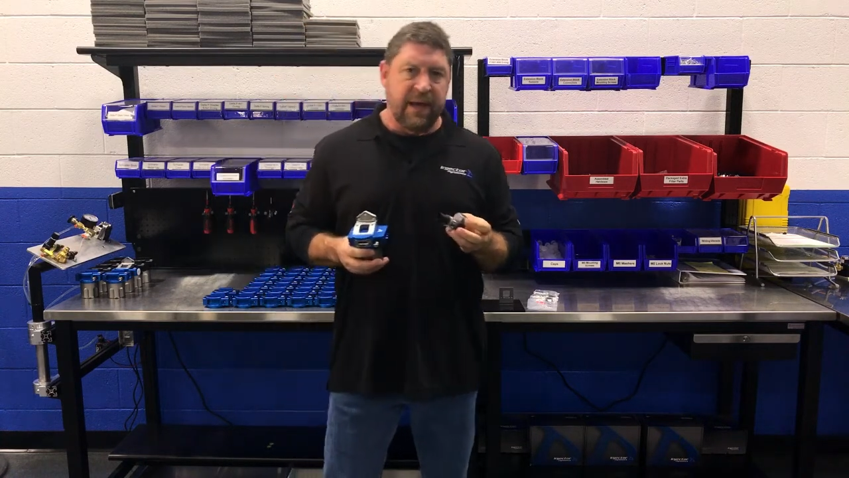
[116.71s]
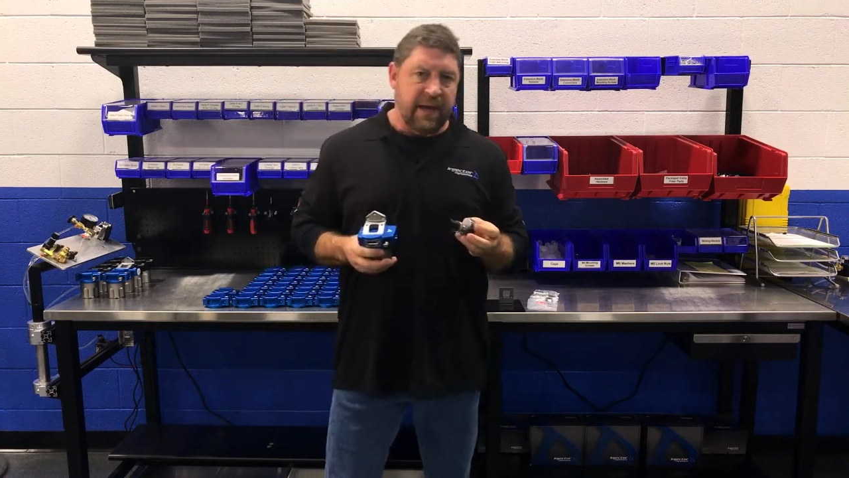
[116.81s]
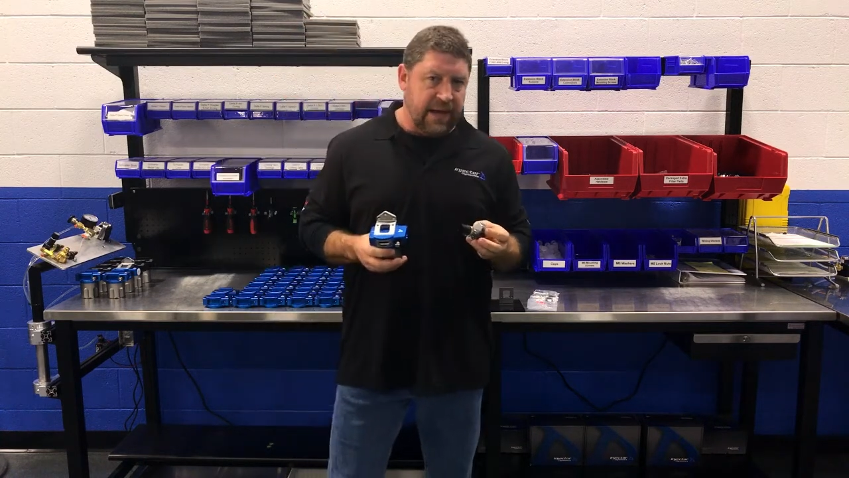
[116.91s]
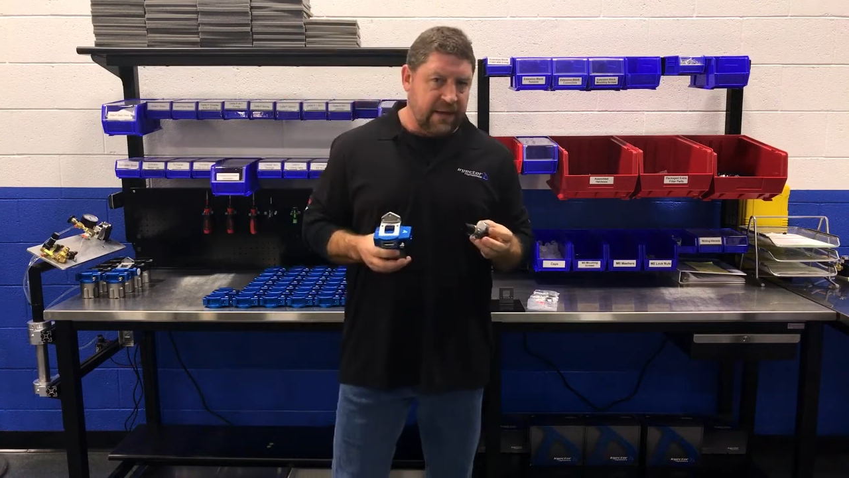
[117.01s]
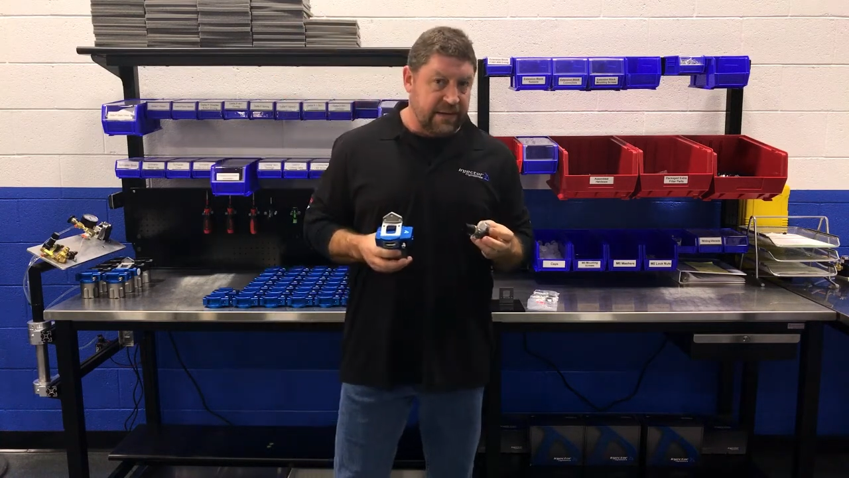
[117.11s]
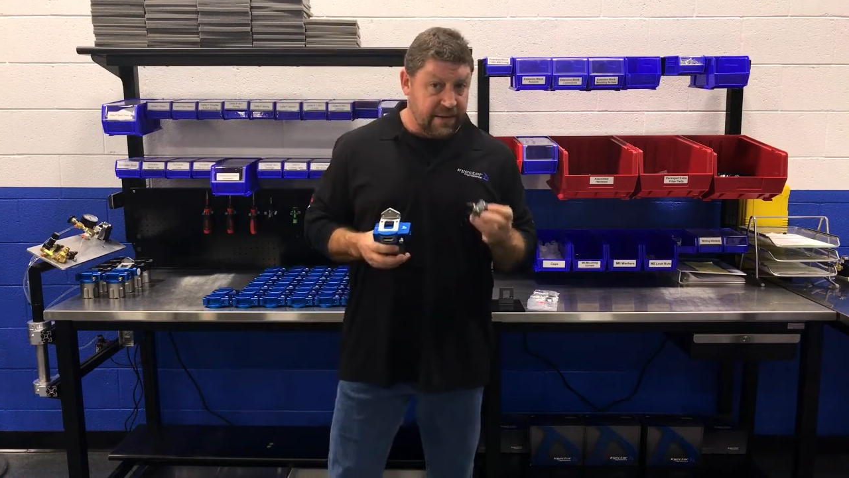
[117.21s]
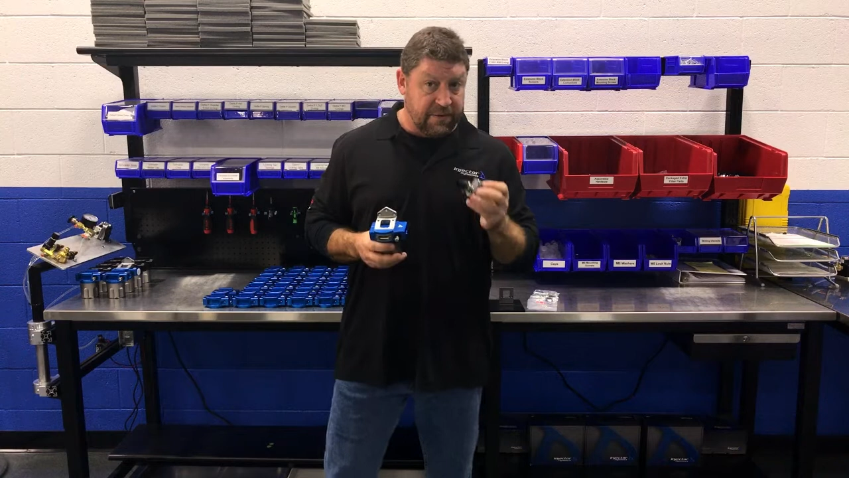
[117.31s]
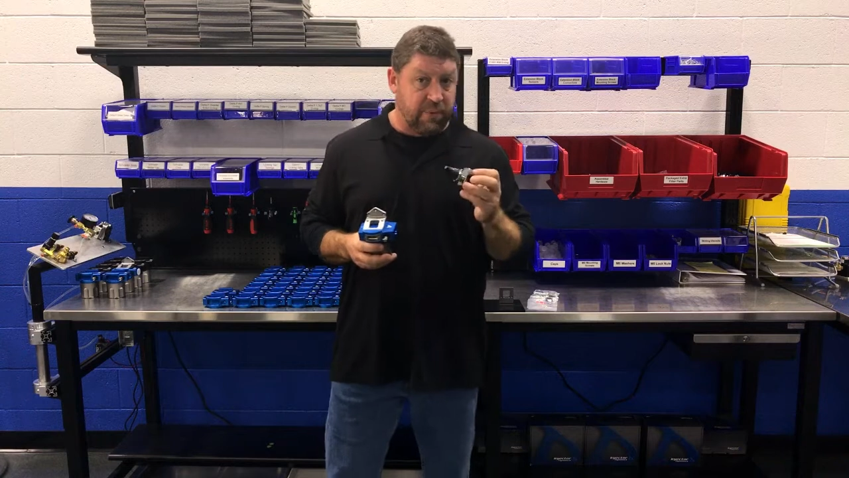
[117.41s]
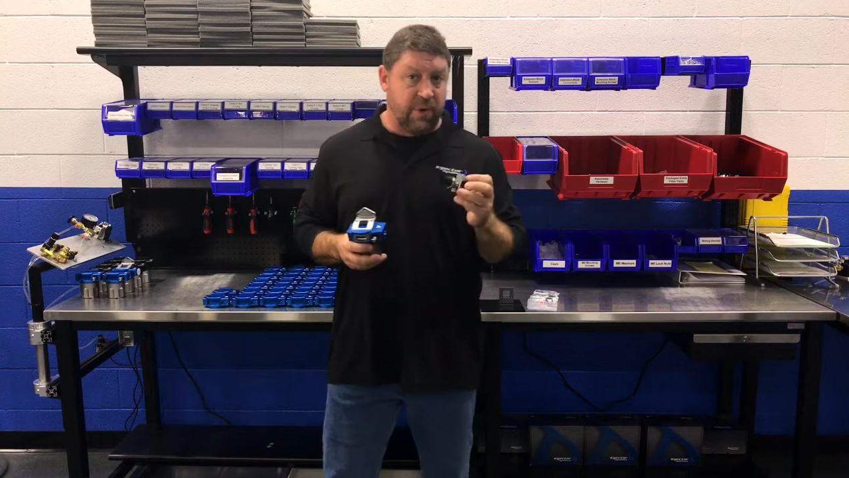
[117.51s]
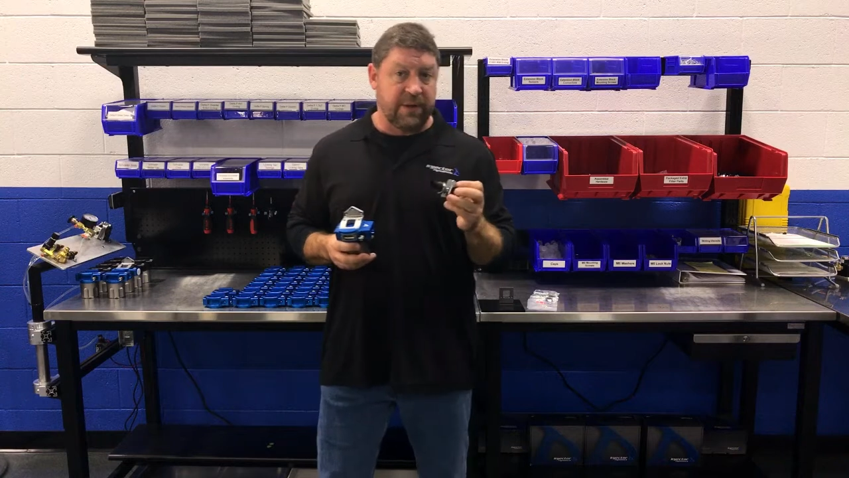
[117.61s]
And another
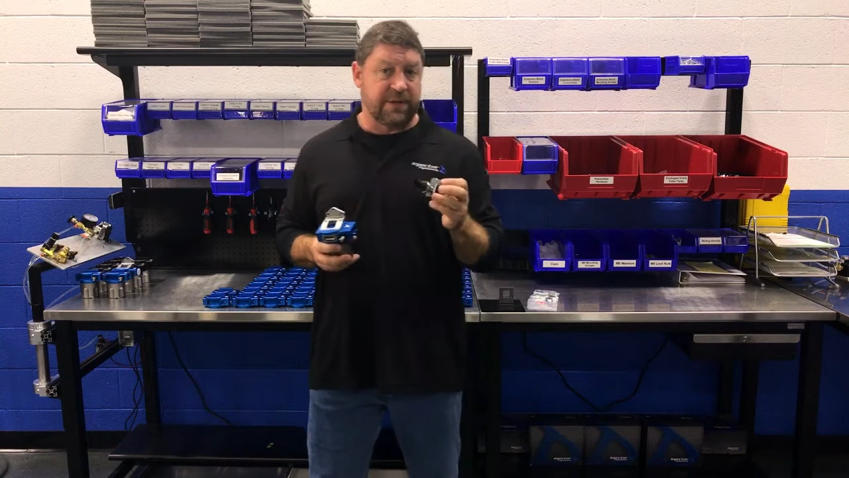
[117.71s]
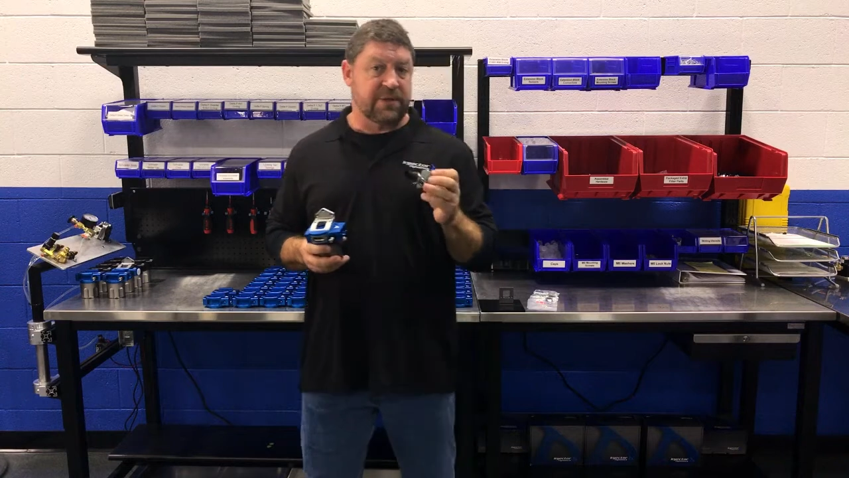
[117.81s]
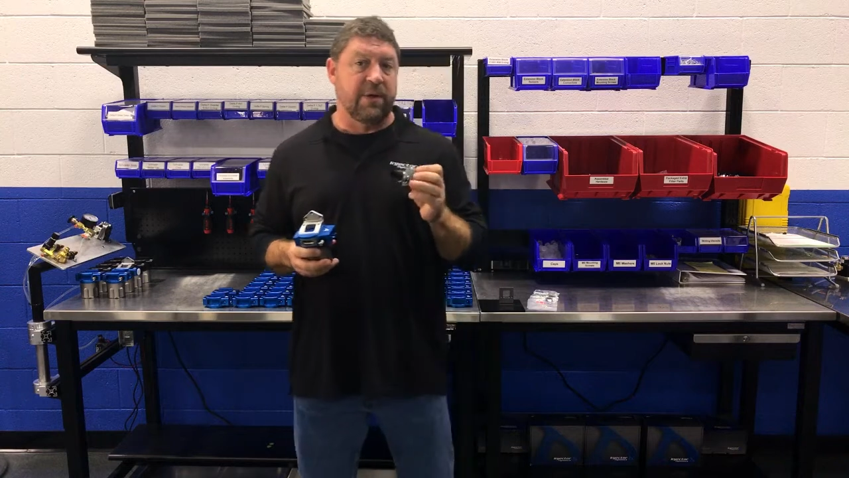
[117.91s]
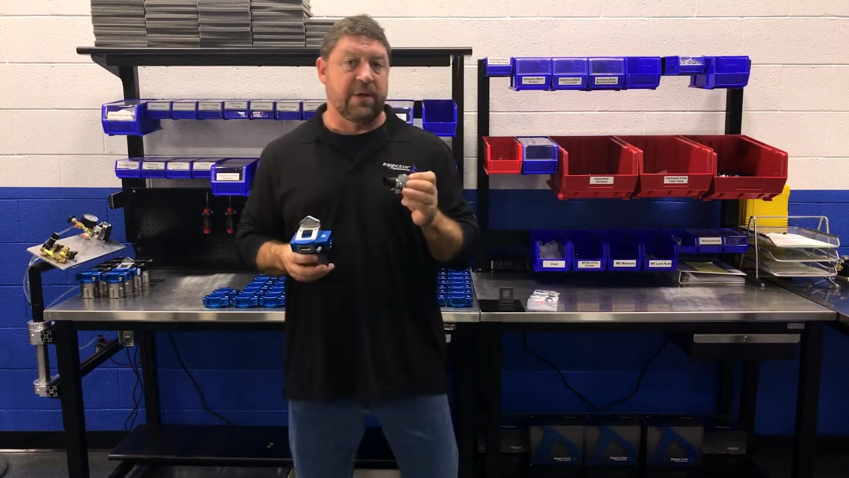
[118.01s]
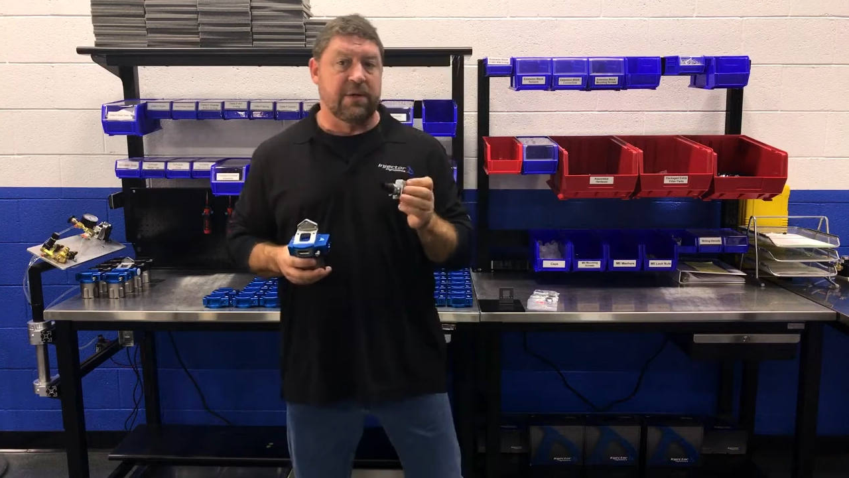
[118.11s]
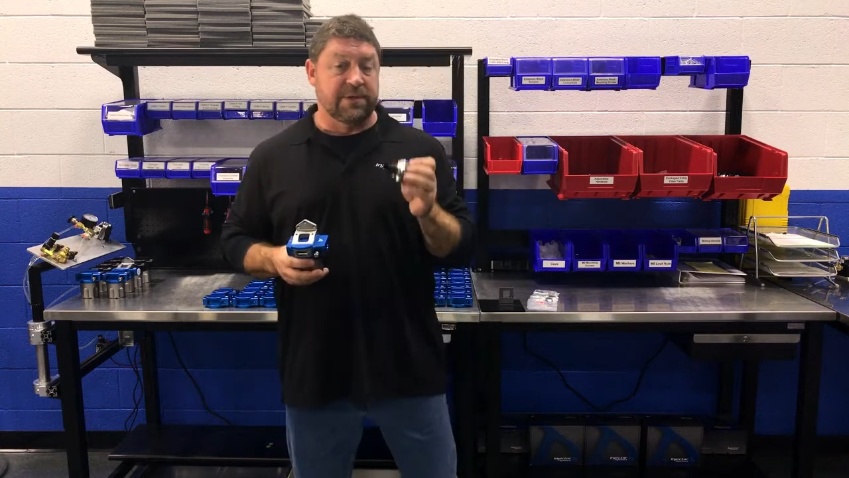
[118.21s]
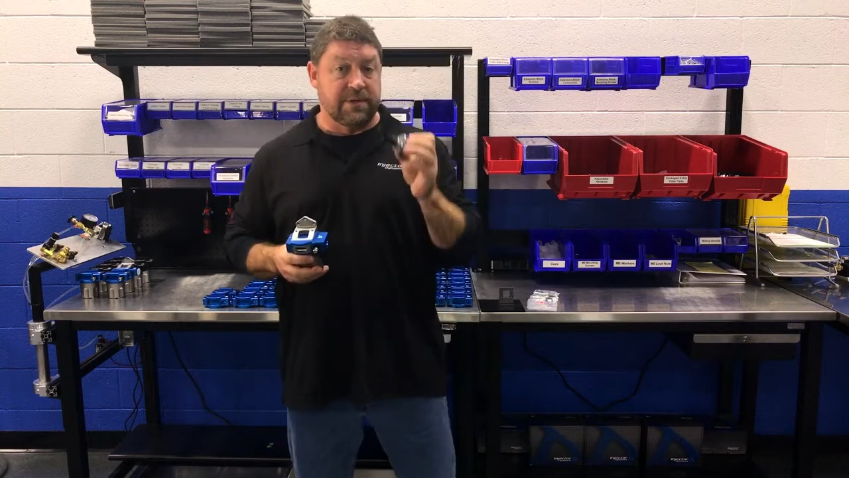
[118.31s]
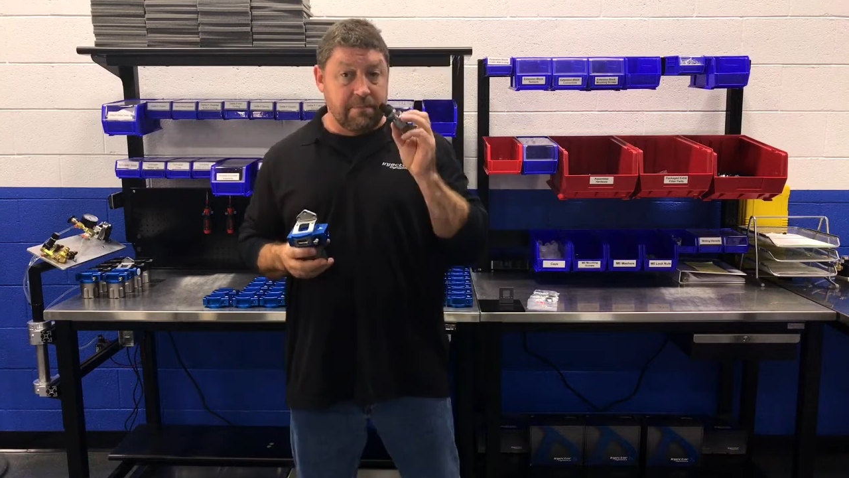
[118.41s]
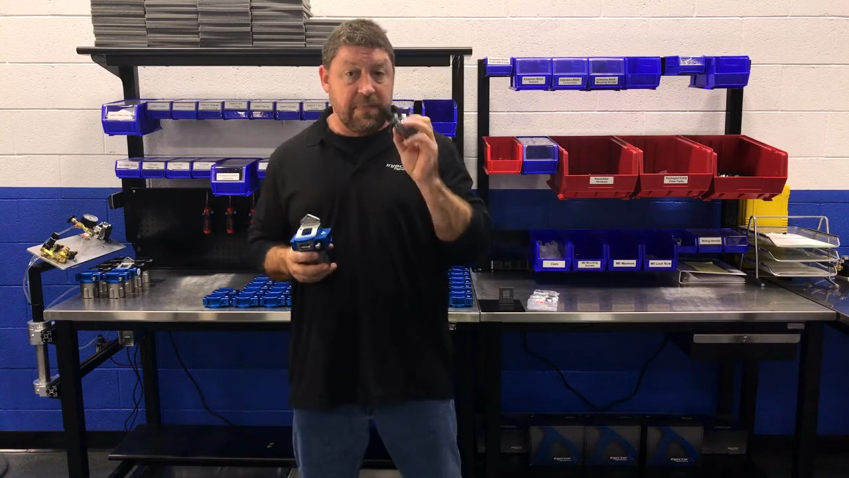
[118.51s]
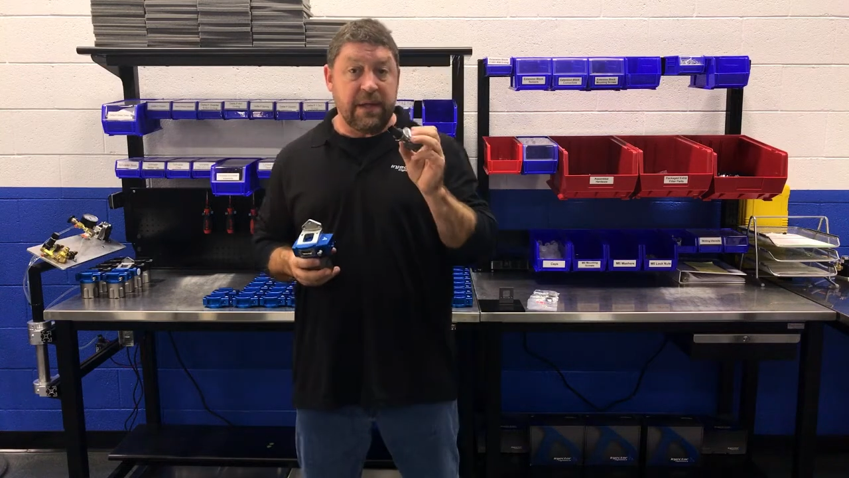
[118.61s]
point that's critical to
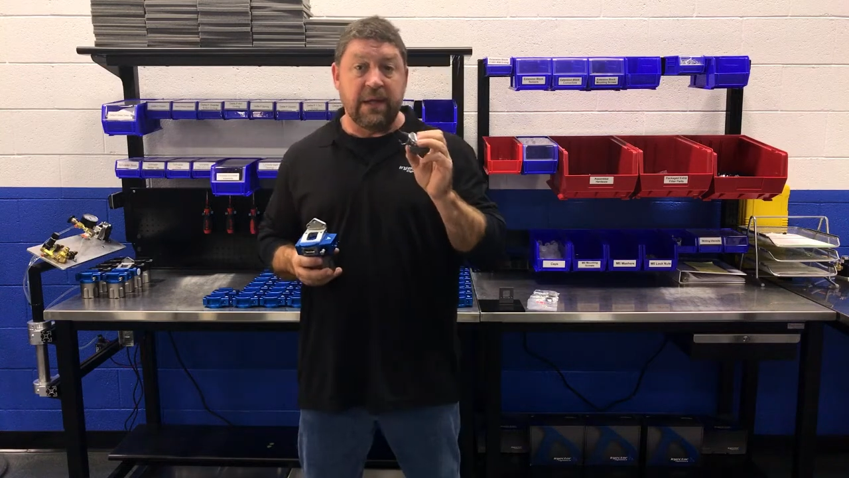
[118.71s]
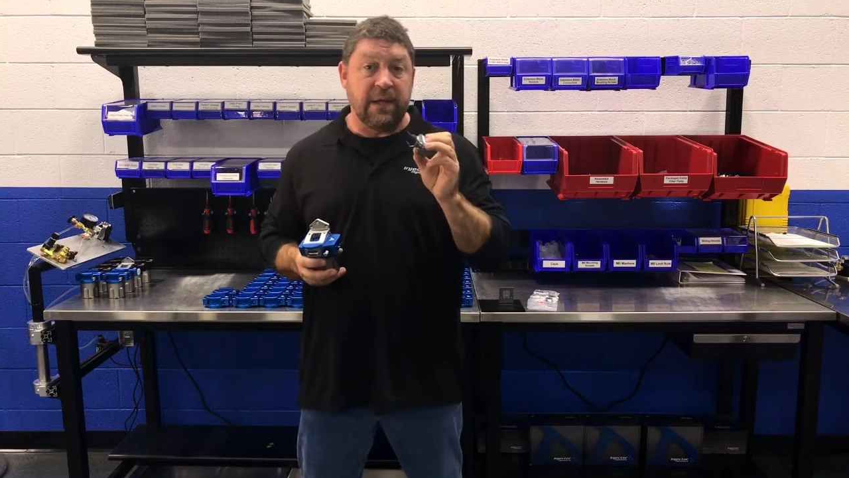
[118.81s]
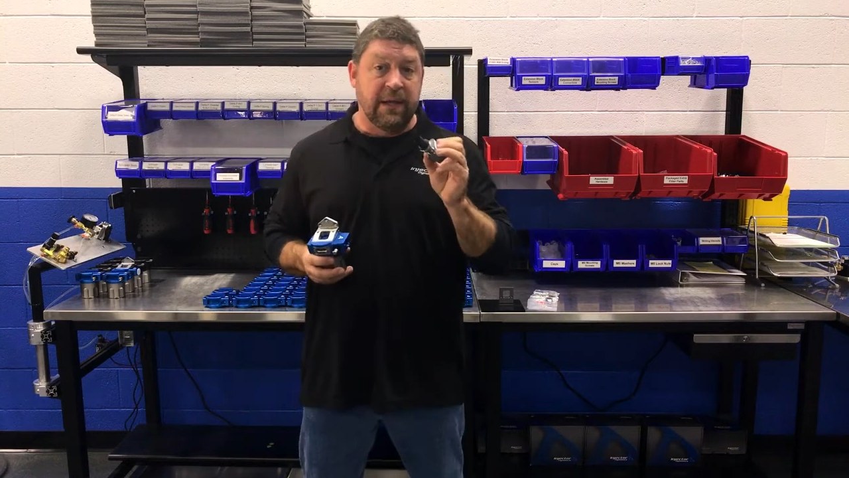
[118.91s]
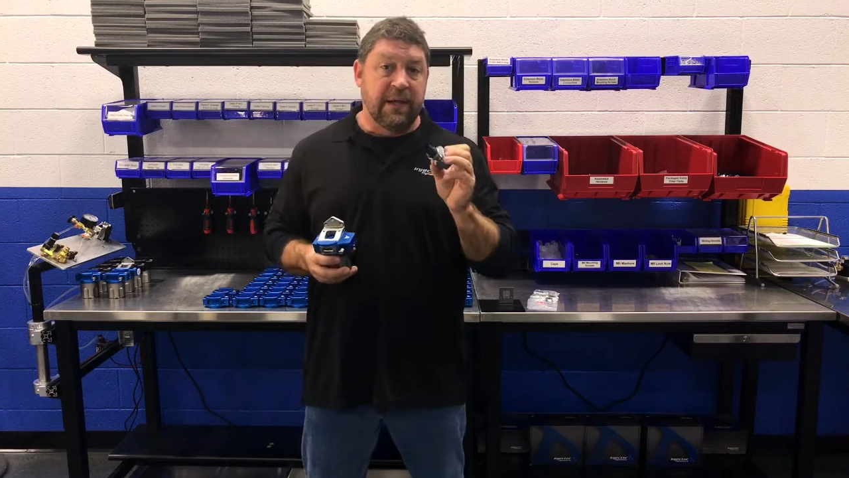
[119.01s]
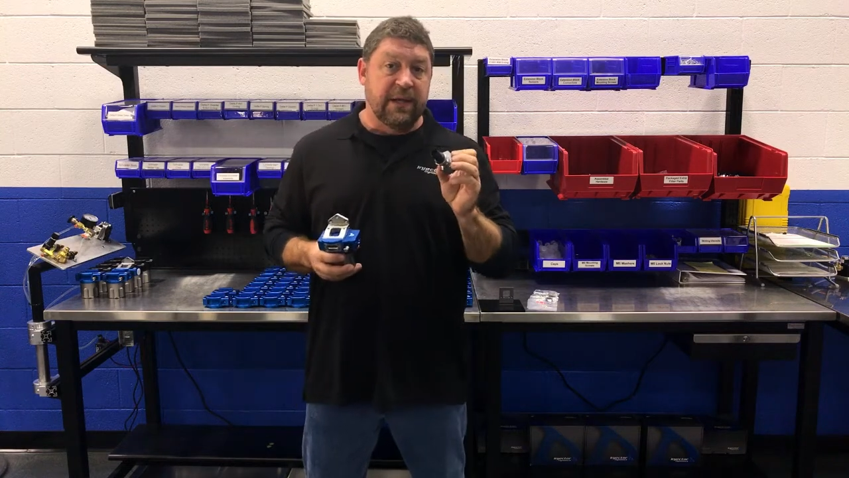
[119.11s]
me,